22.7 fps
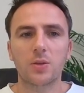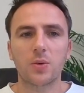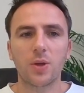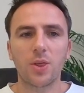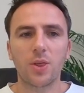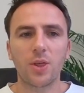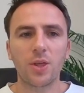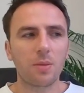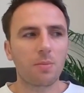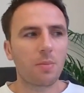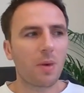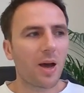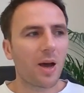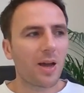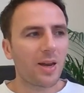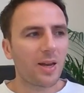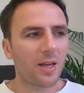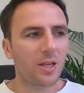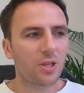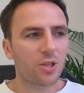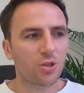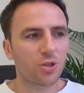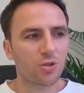So I think the
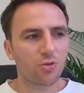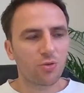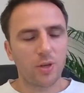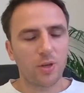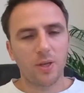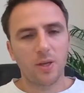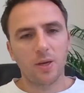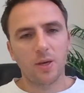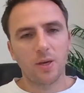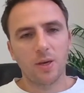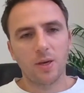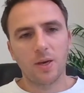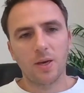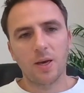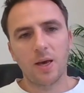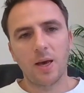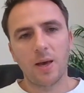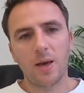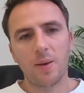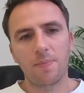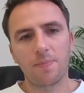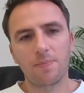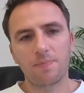mining industry
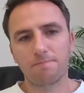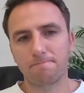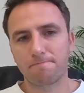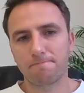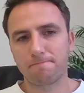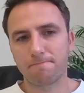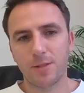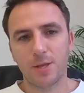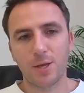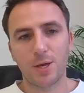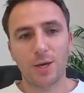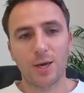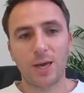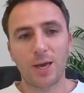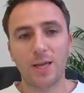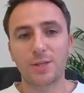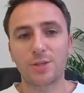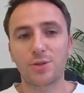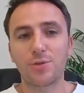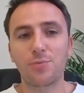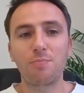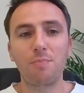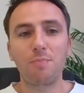
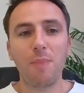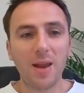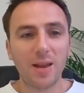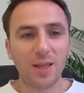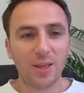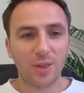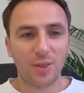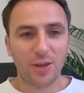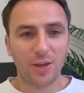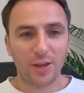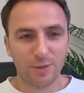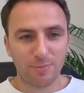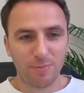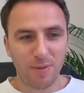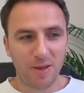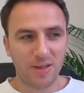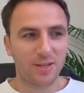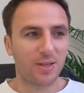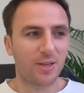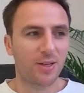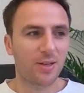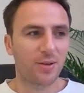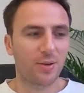can do many things
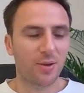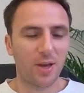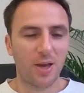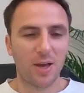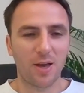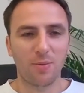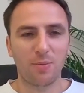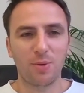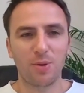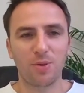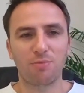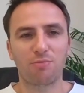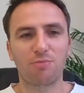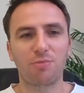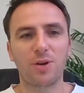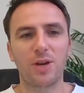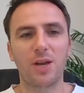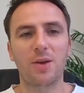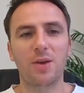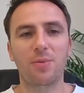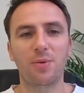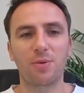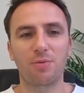better
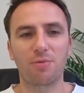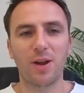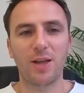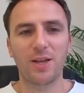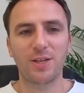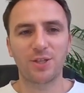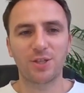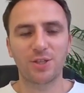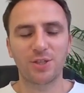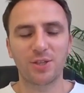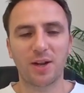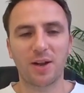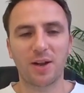with relation to